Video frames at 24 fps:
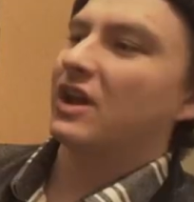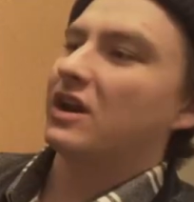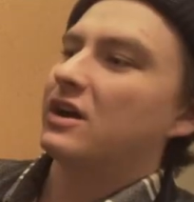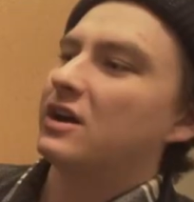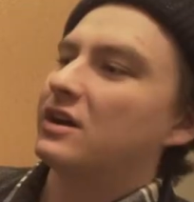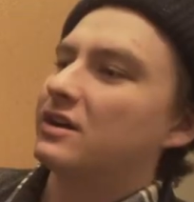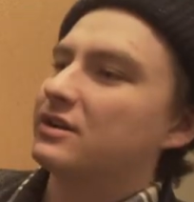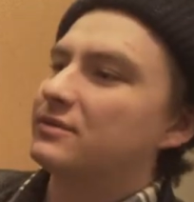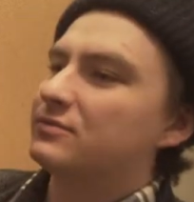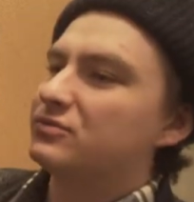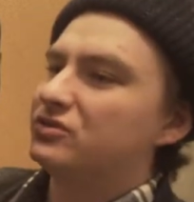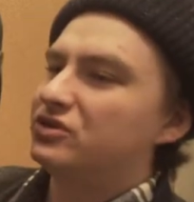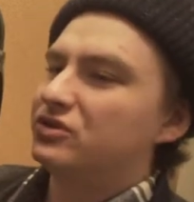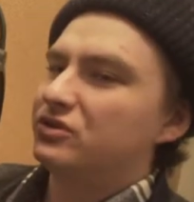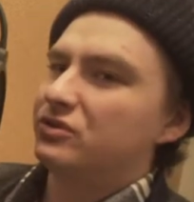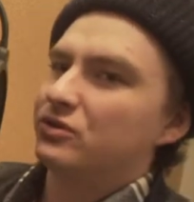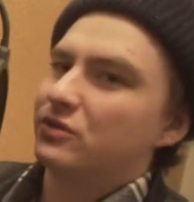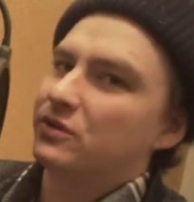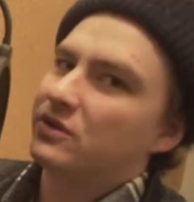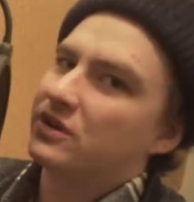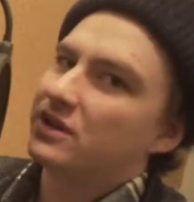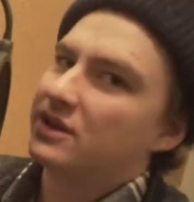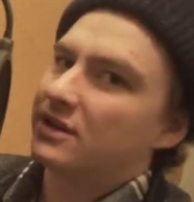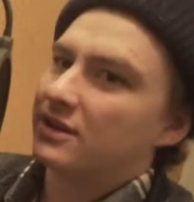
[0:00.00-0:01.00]
I am
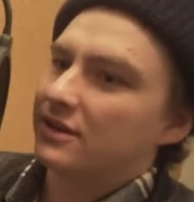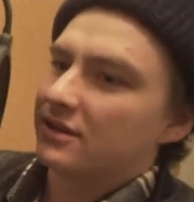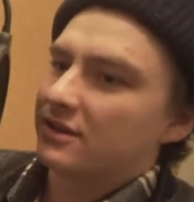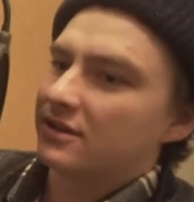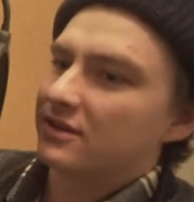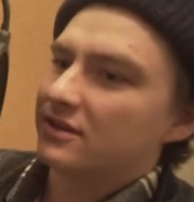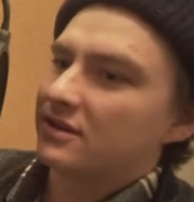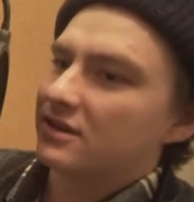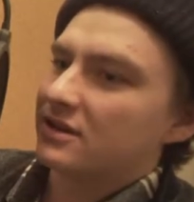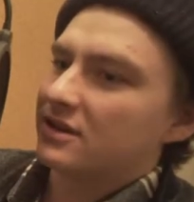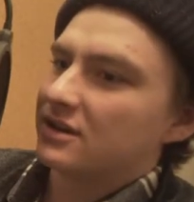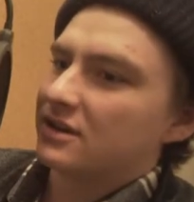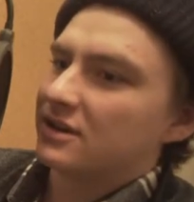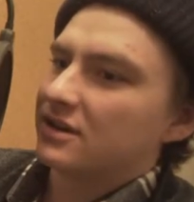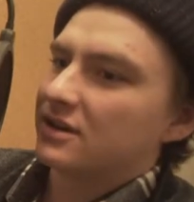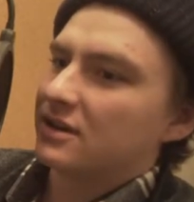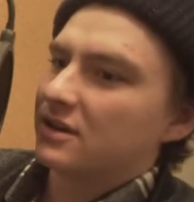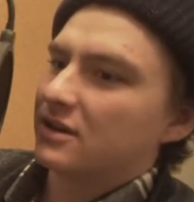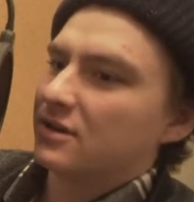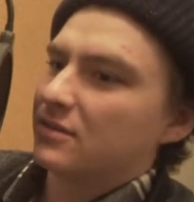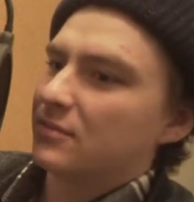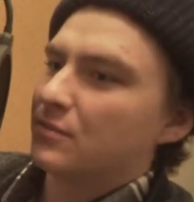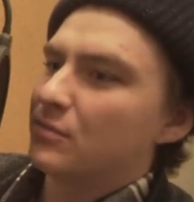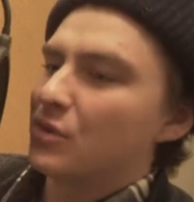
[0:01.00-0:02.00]
doing the
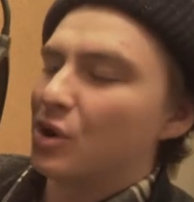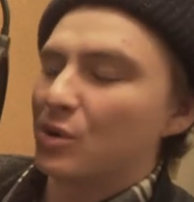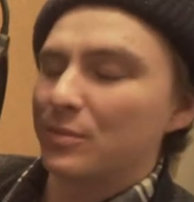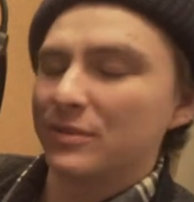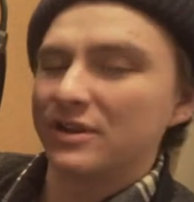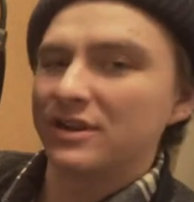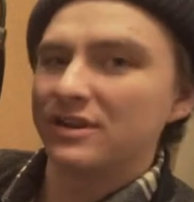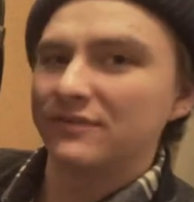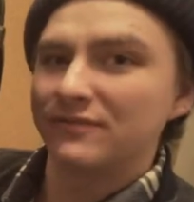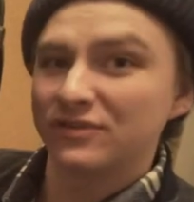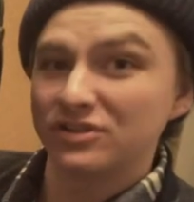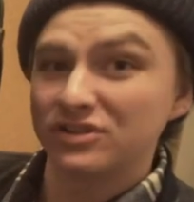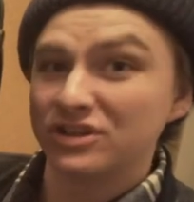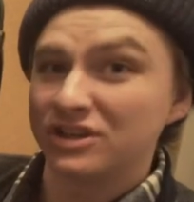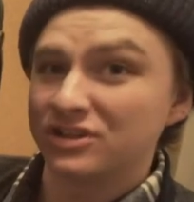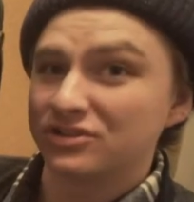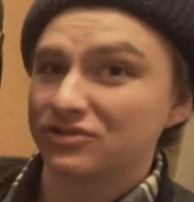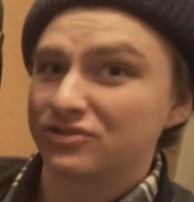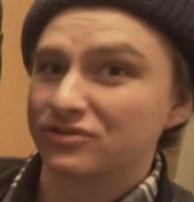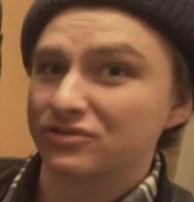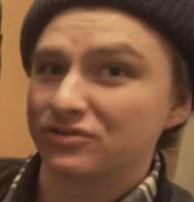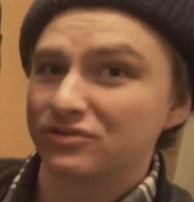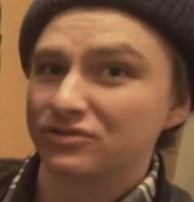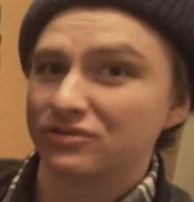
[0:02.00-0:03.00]
Moment
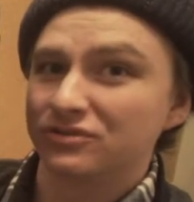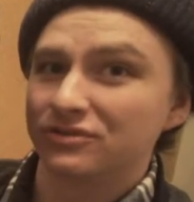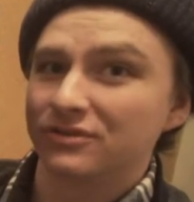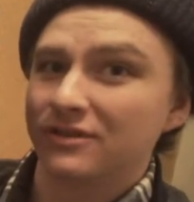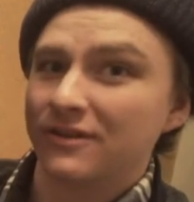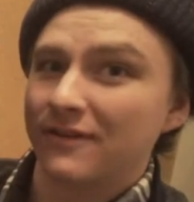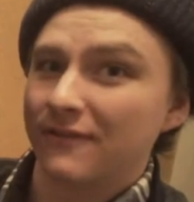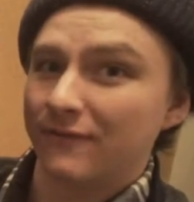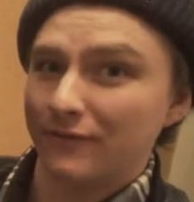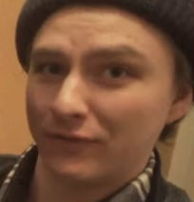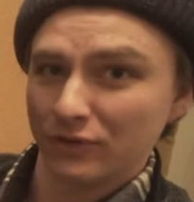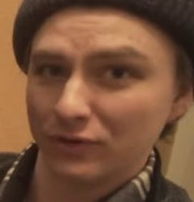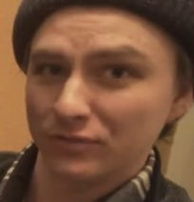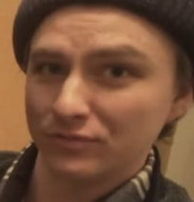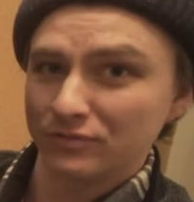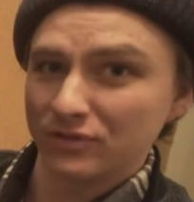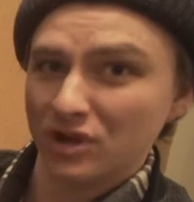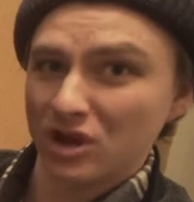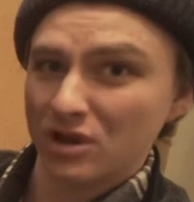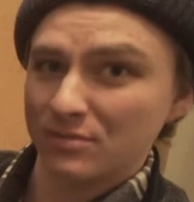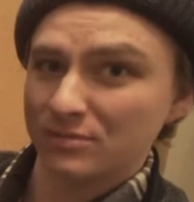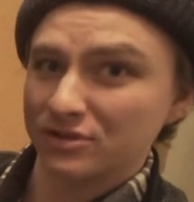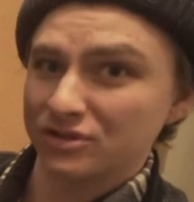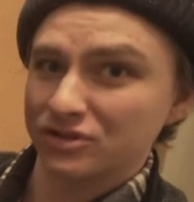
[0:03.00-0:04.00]
Invitational film
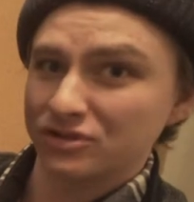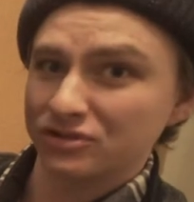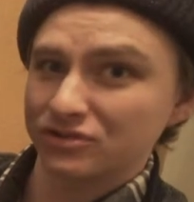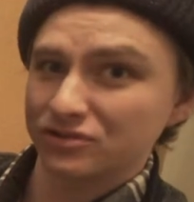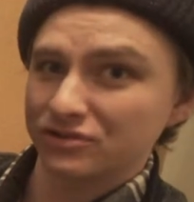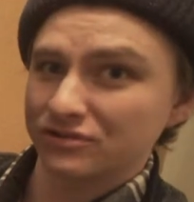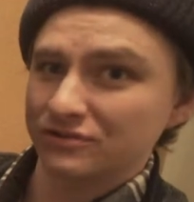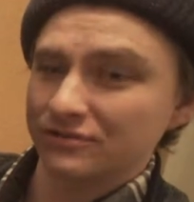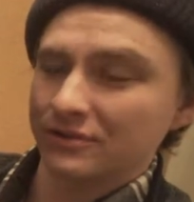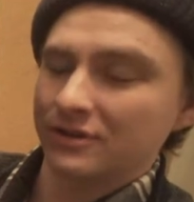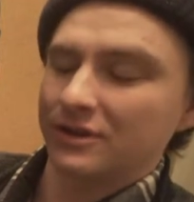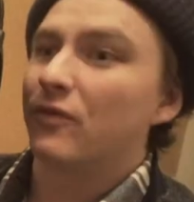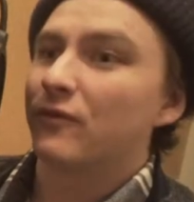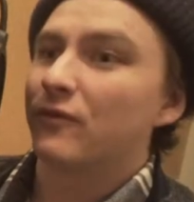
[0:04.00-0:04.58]
competition